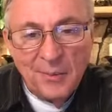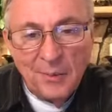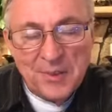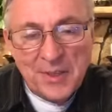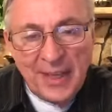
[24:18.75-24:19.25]

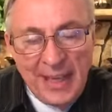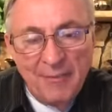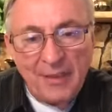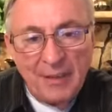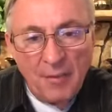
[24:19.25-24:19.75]
was the
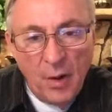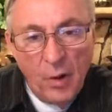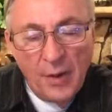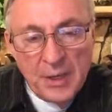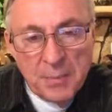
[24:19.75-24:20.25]
giving of the
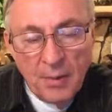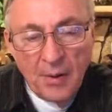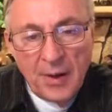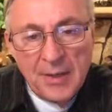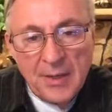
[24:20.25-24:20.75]
Holy
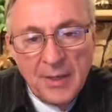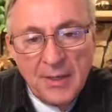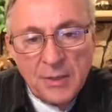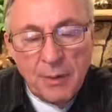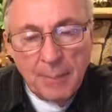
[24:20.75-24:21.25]
Spirit
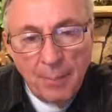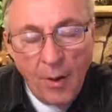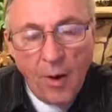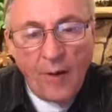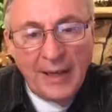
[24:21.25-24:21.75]
to
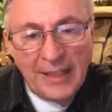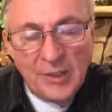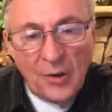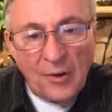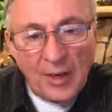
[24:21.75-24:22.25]
impart
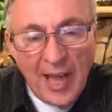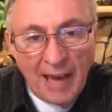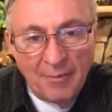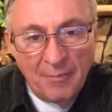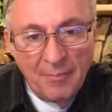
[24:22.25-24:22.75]
eternal life.